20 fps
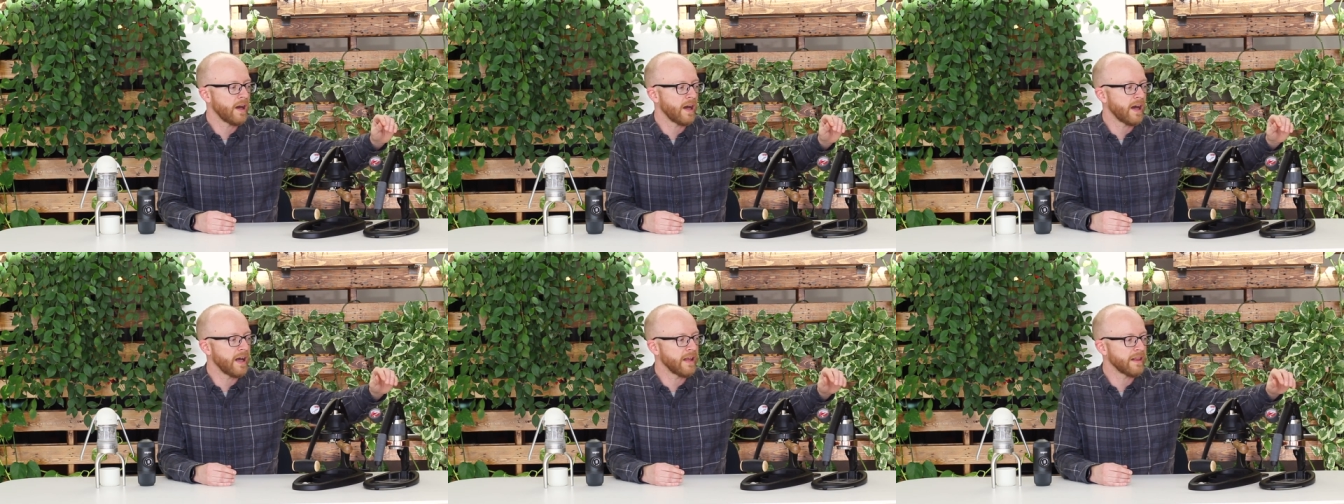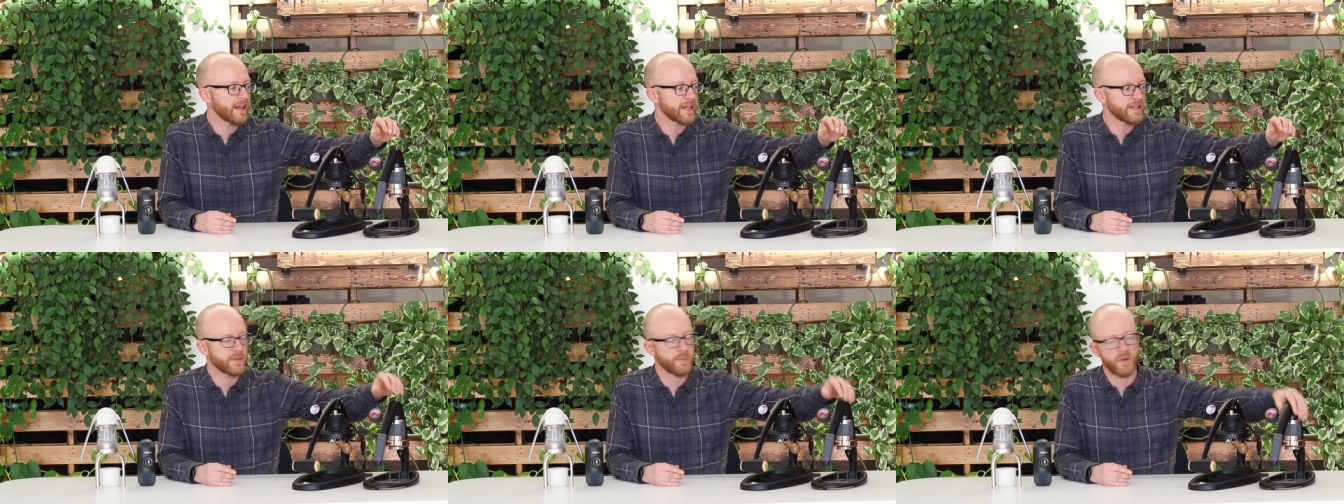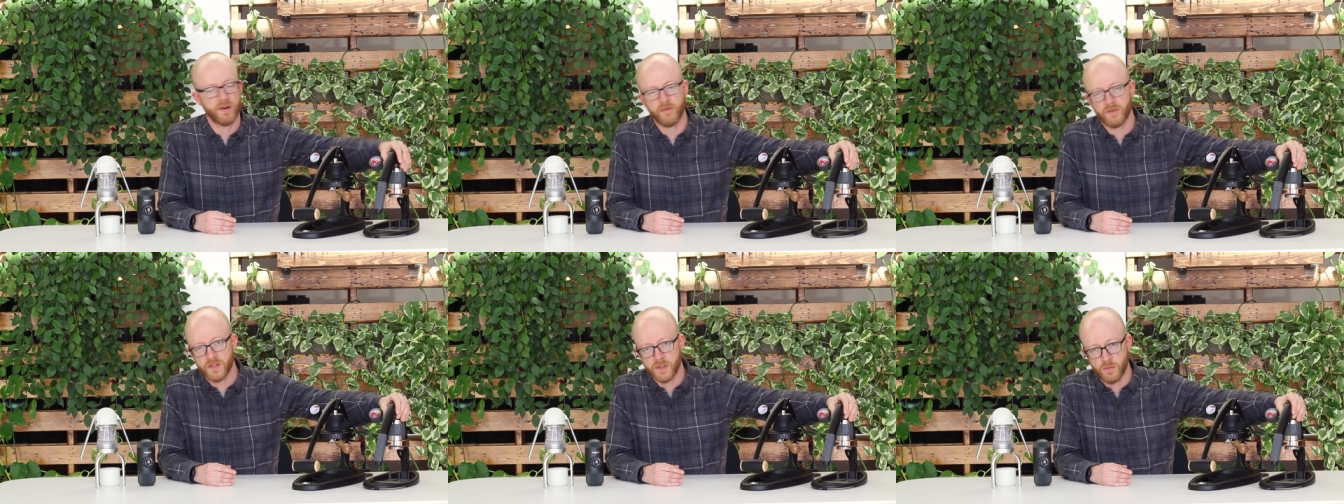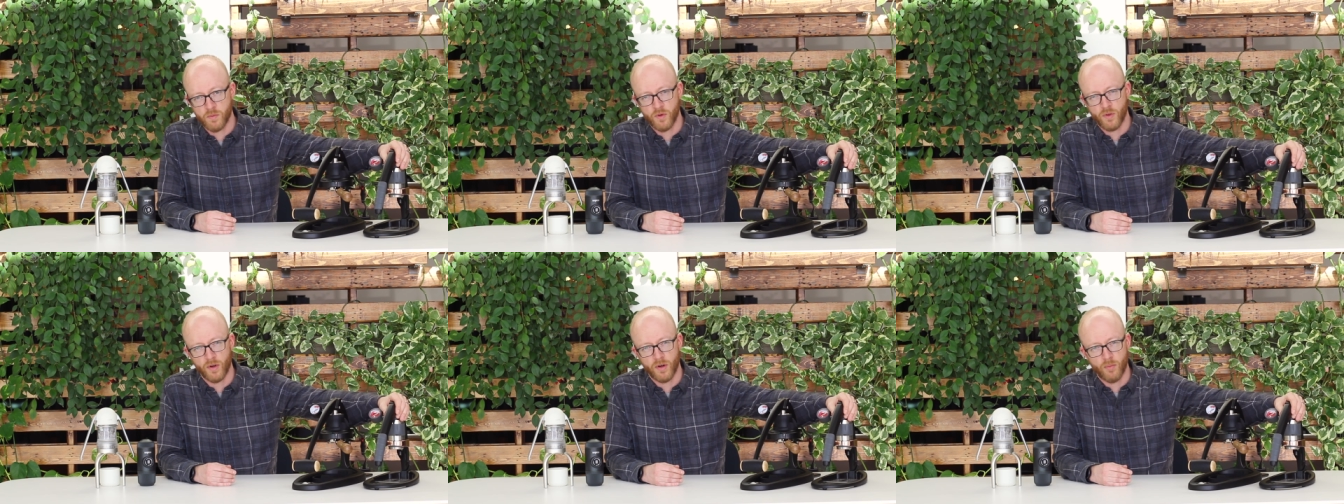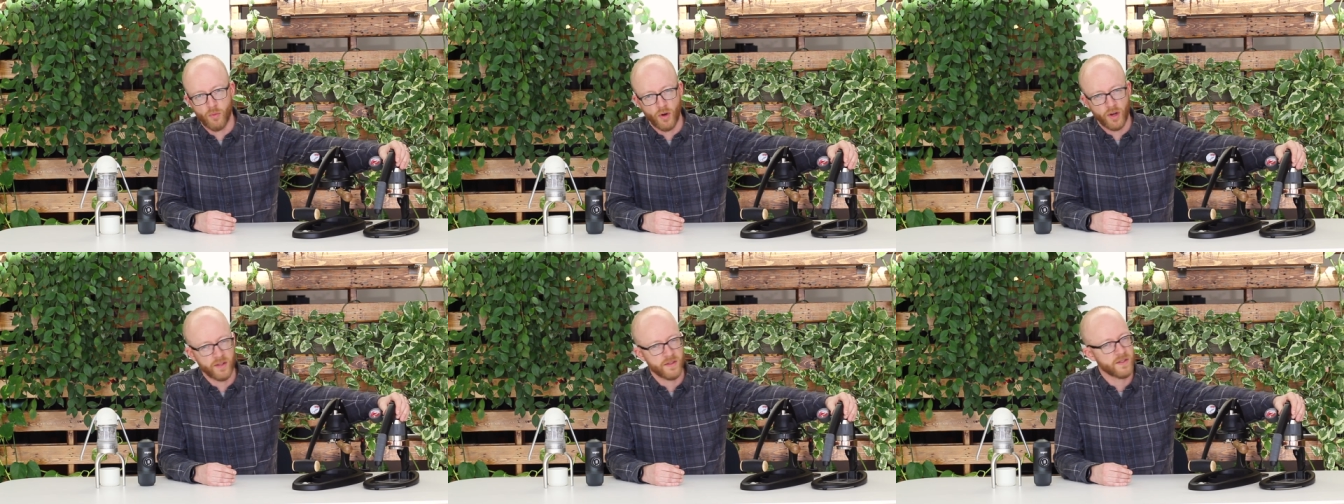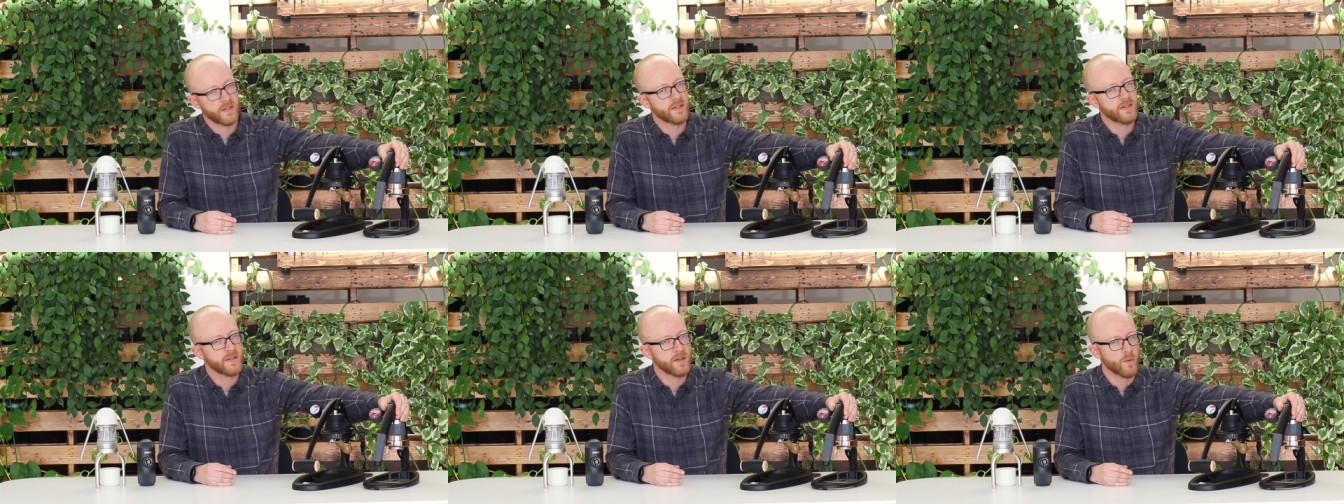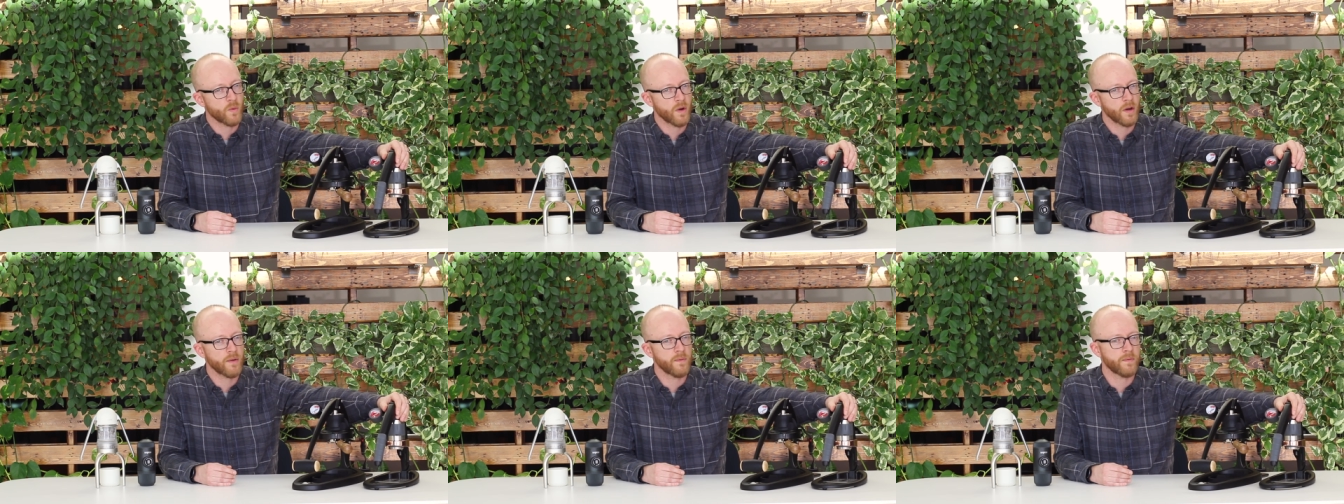uh, like a bit of a smoother, more
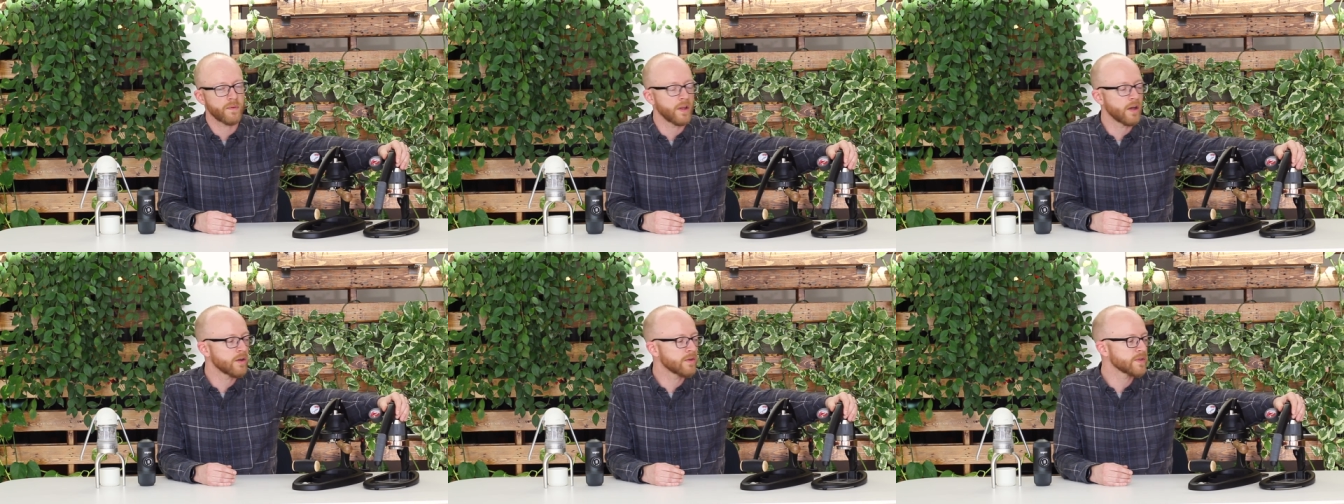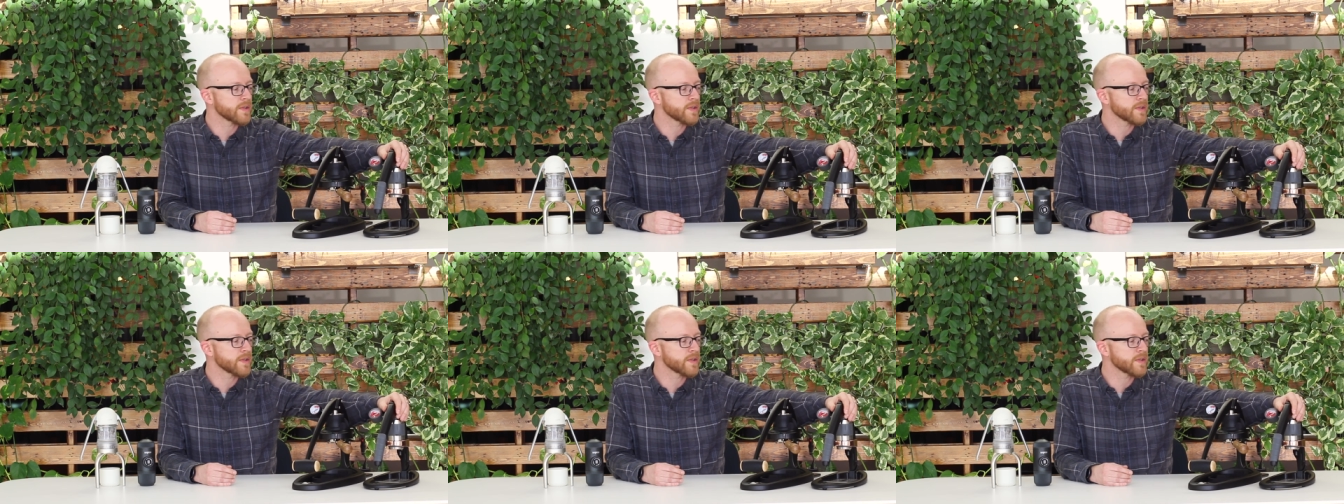consistent workflow.